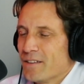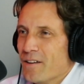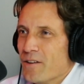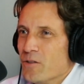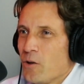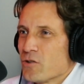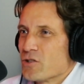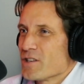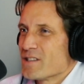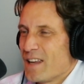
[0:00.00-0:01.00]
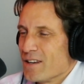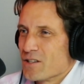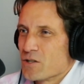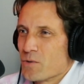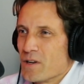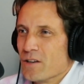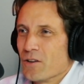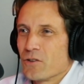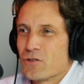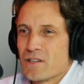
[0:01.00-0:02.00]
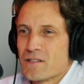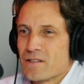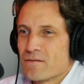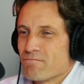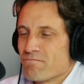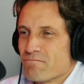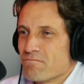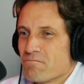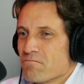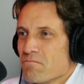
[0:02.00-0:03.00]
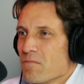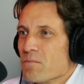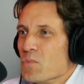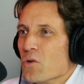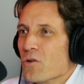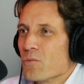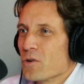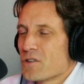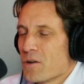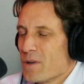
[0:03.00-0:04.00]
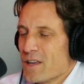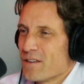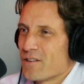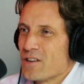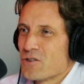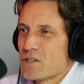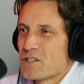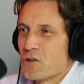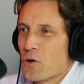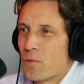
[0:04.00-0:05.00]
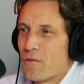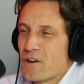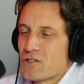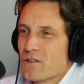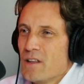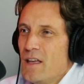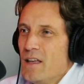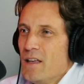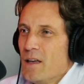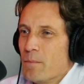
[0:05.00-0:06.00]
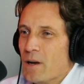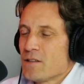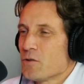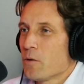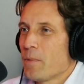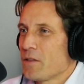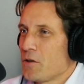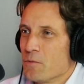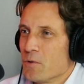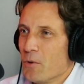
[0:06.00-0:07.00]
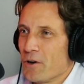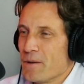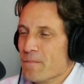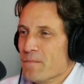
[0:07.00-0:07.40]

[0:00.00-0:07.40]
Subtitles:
Not just dentistry and not just what's going to be interesting in your profession, but let's talk about the human body.